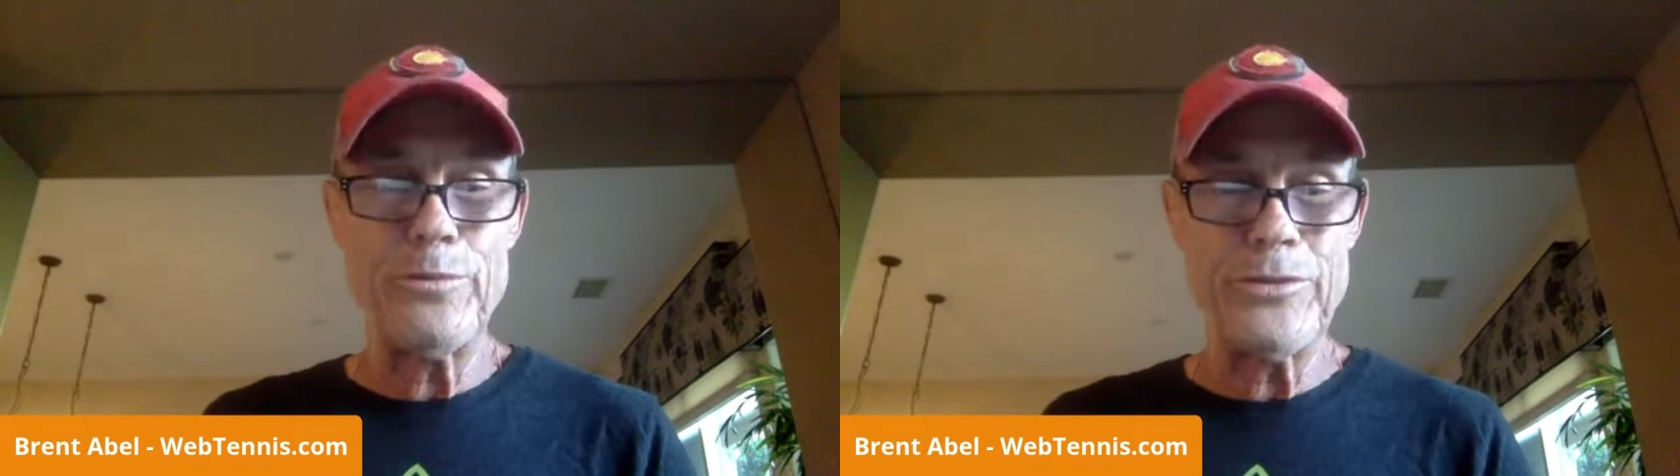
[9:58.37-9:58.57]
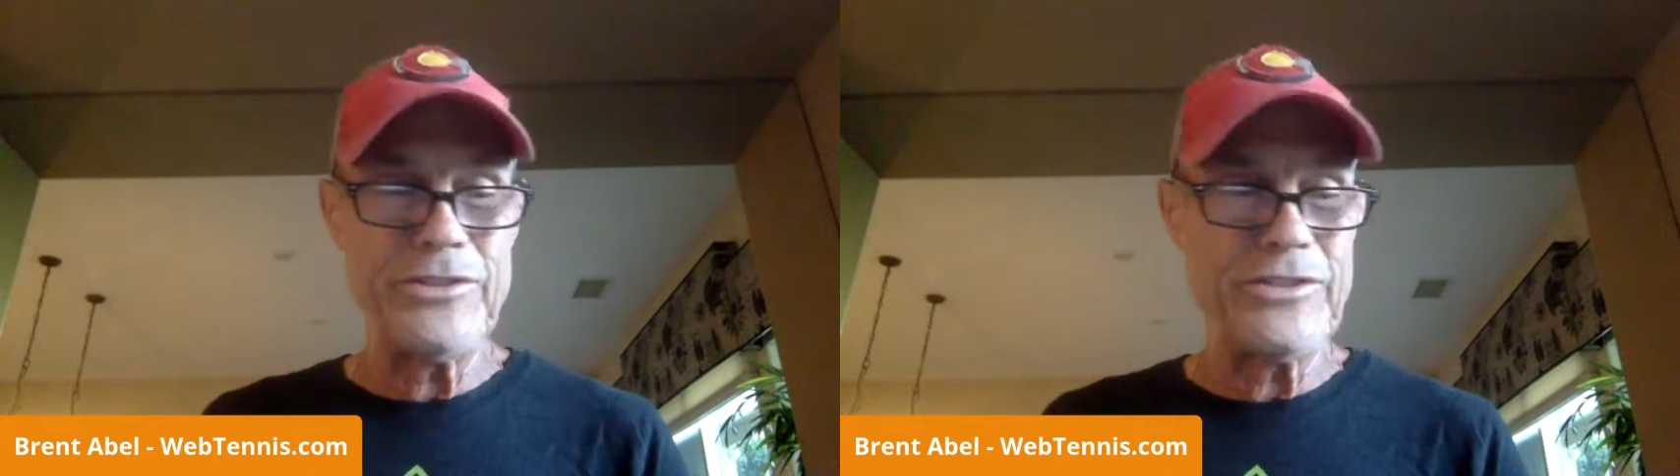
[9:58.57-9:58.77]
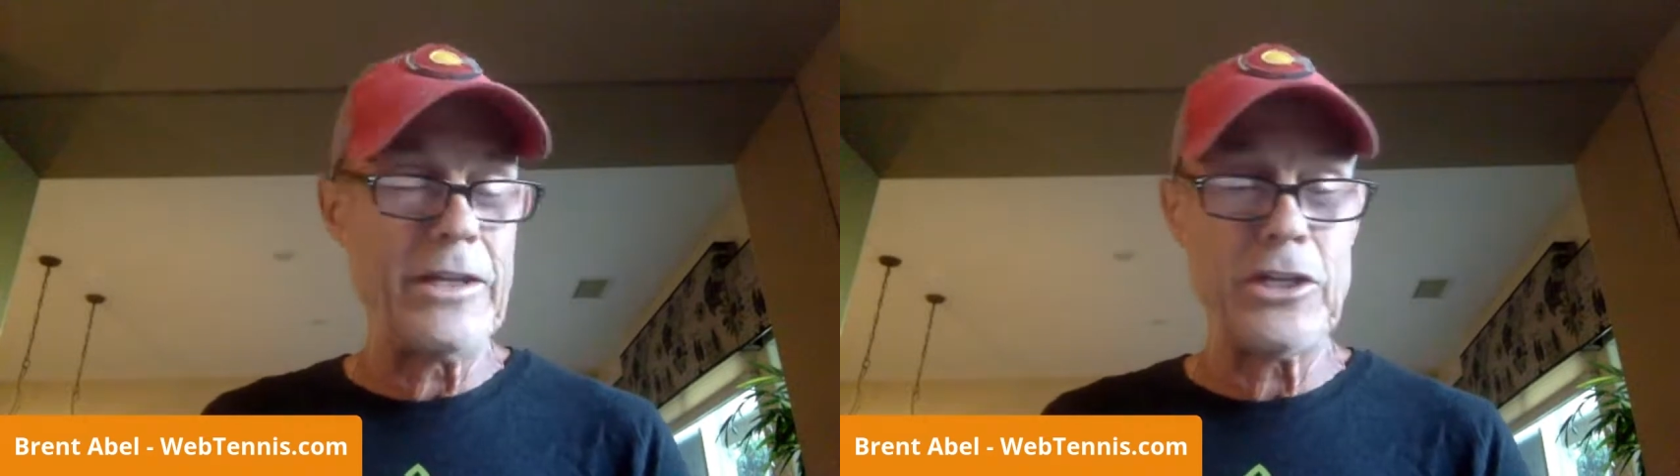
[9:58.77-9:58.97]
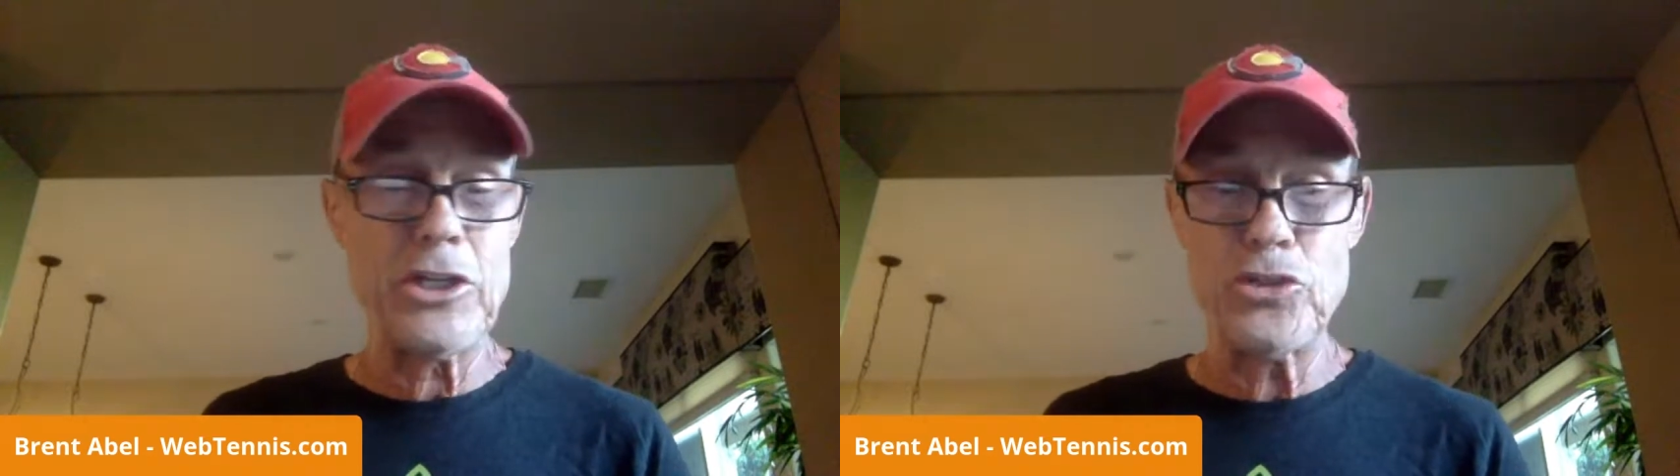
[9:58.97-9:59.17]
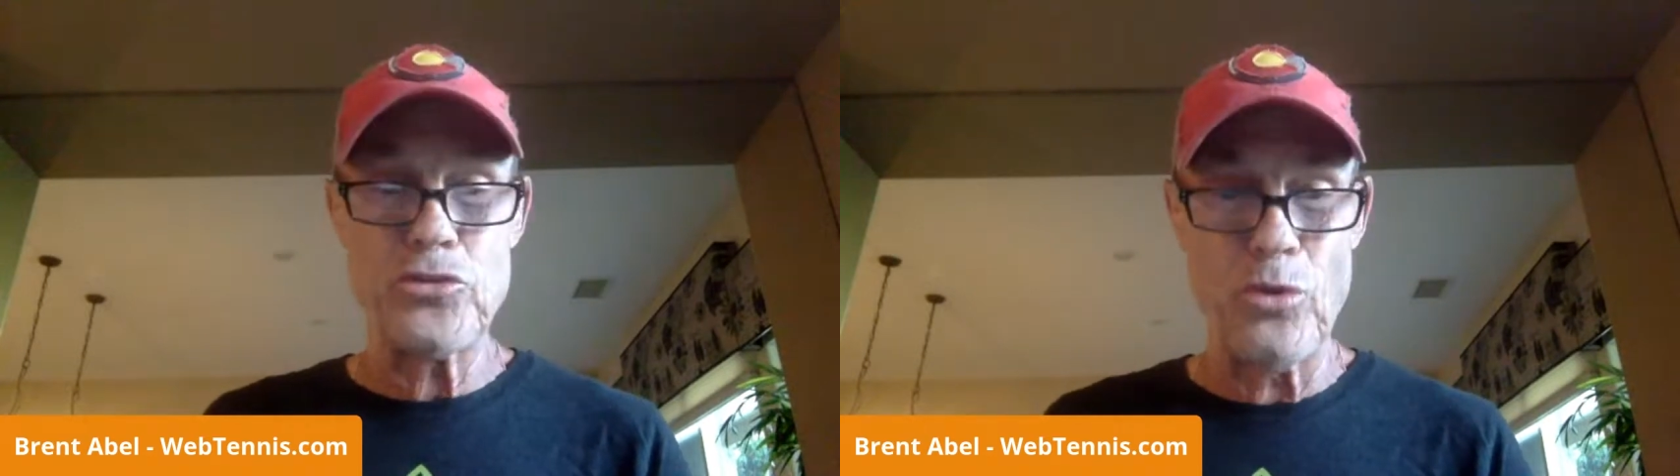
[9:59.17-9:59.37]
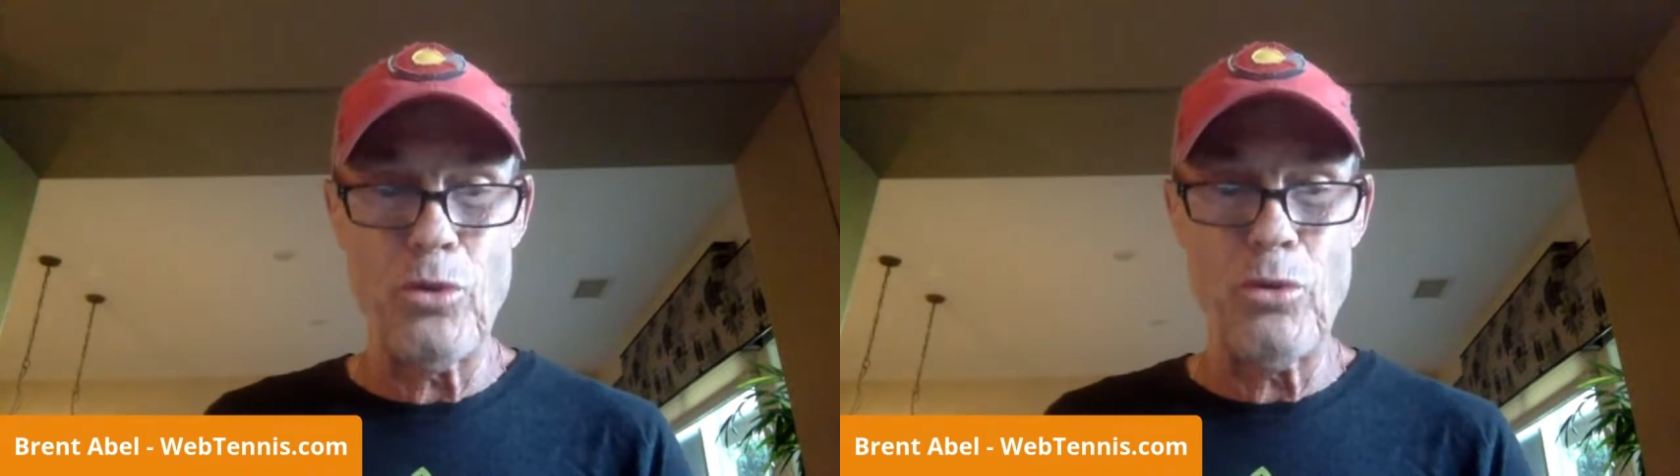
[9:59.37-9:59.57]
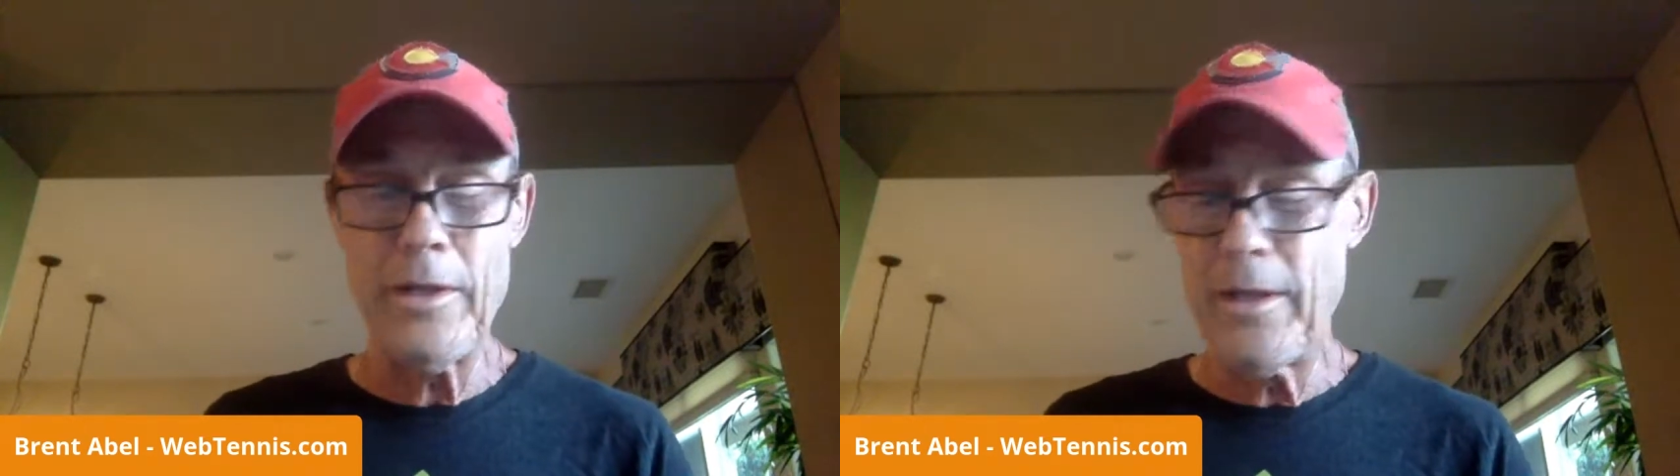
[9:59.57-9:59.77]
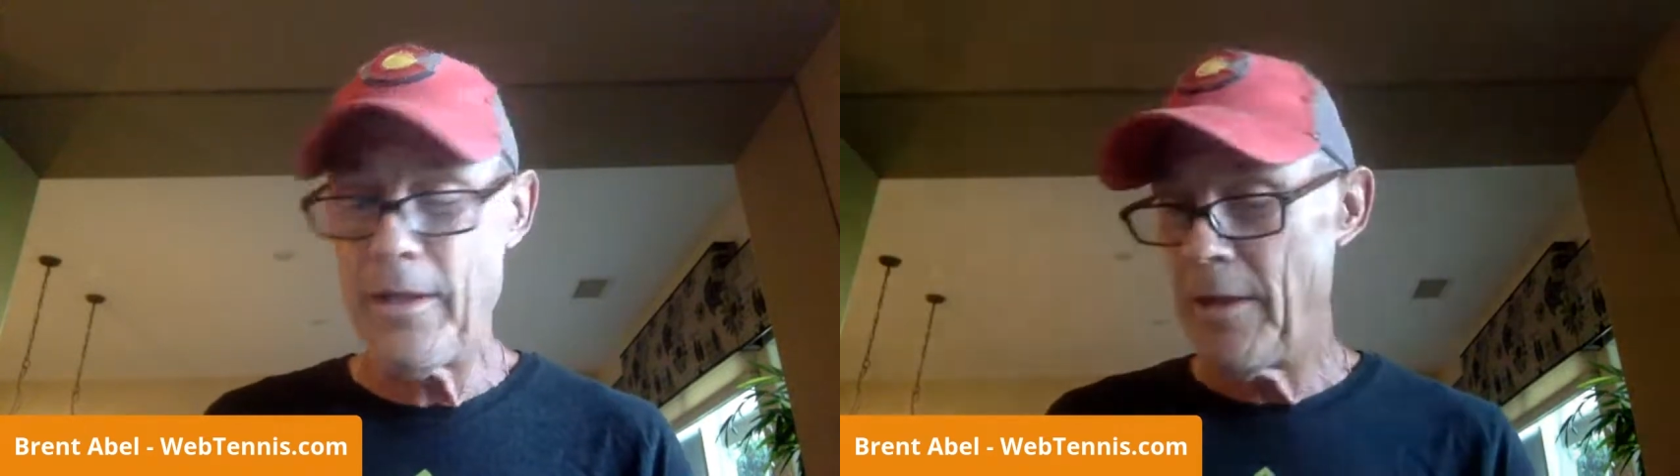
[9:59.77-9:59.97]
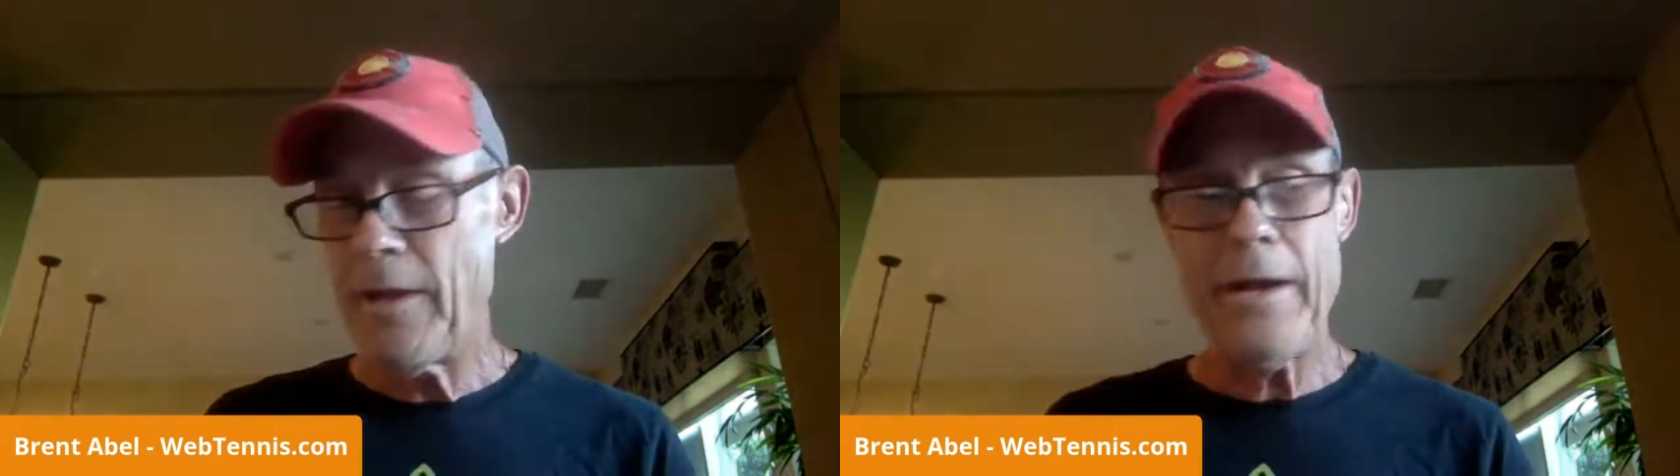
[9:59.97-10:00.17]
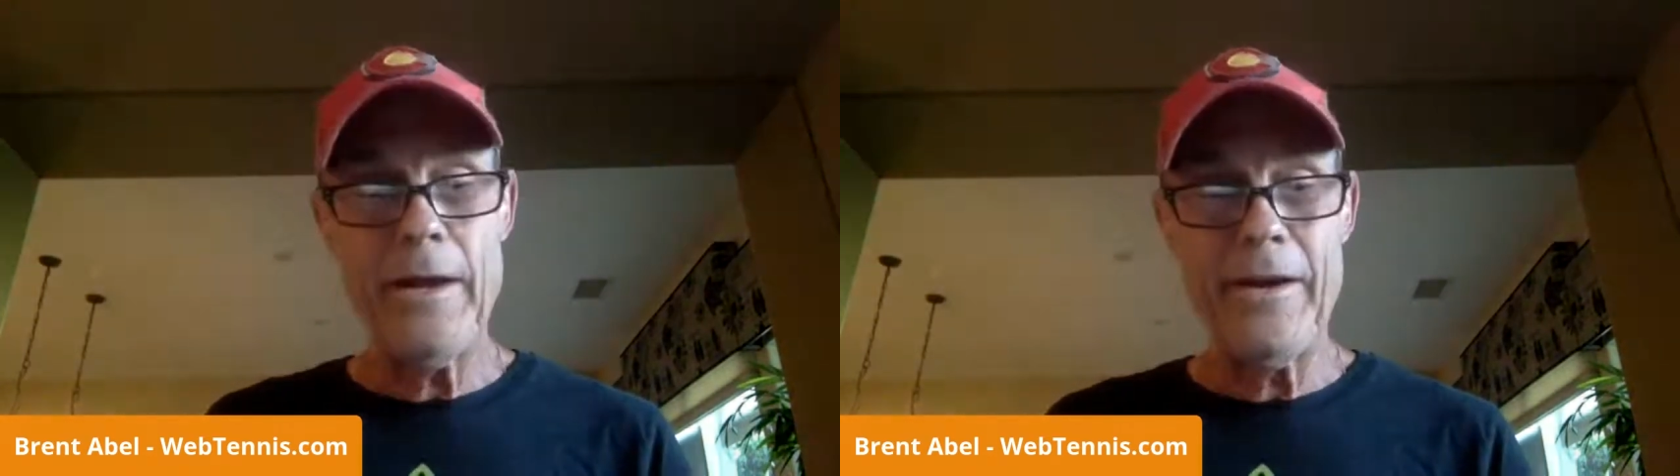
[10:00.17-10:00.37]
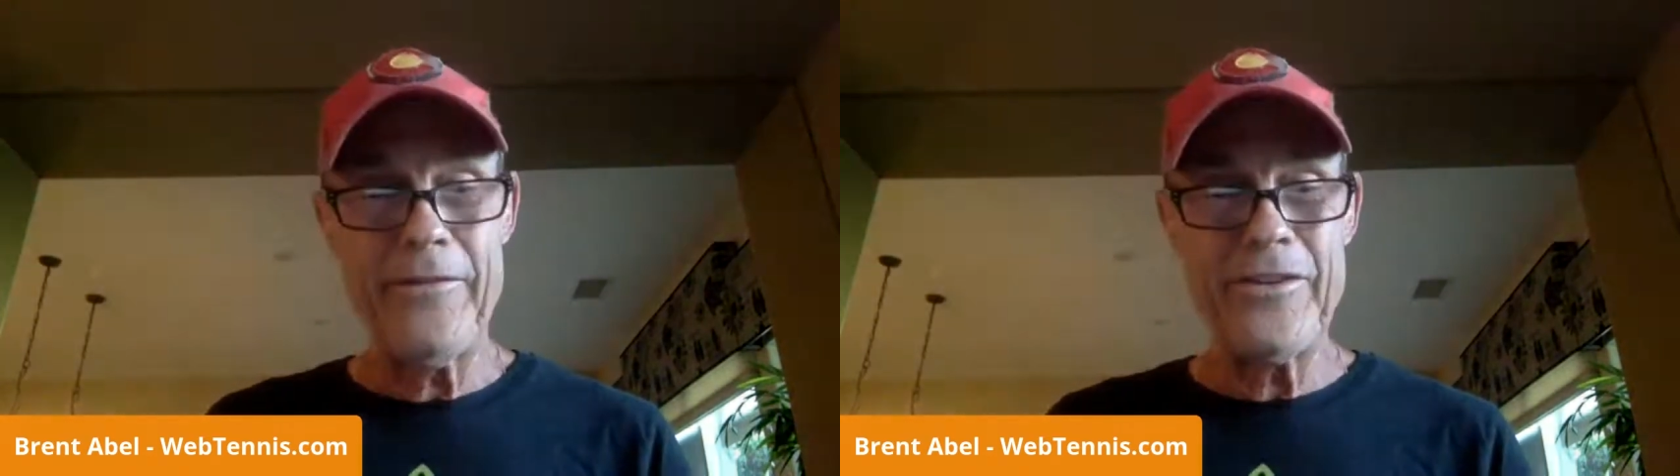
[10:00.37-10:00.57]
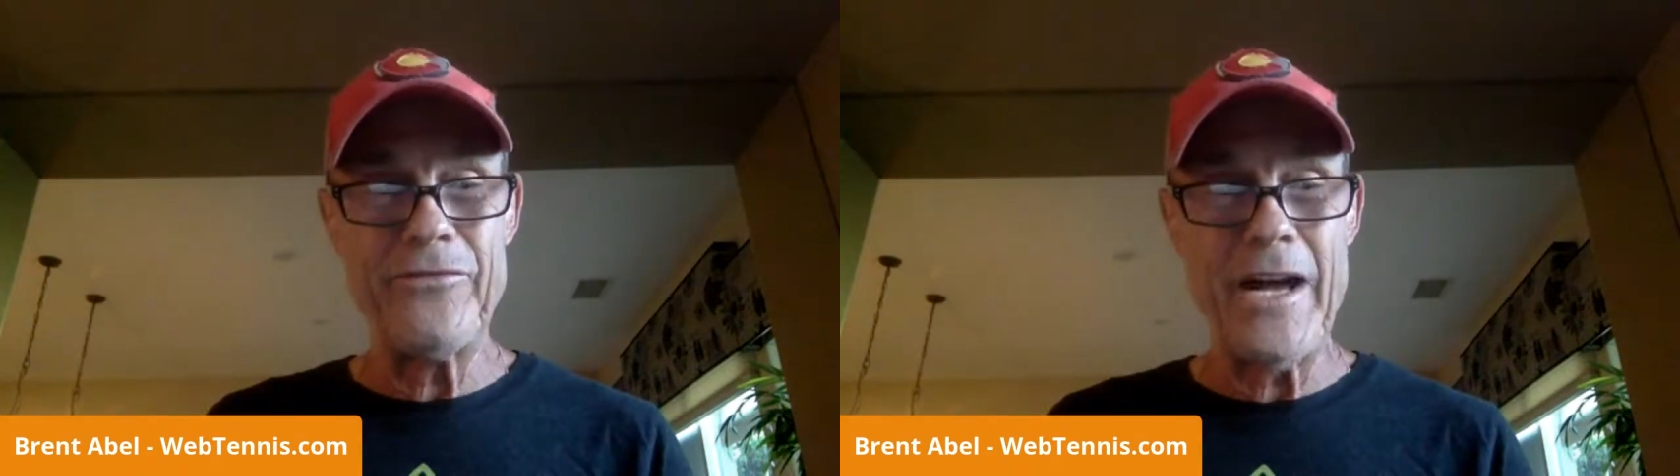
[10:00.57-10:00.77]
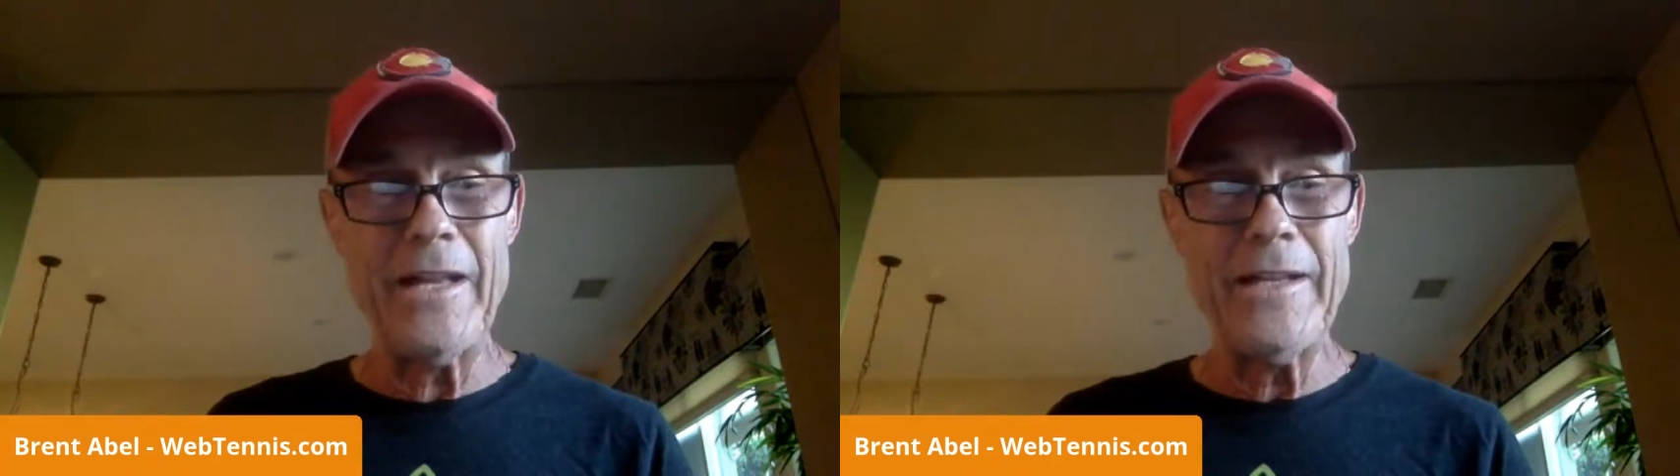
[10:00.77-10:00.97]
control of their volley,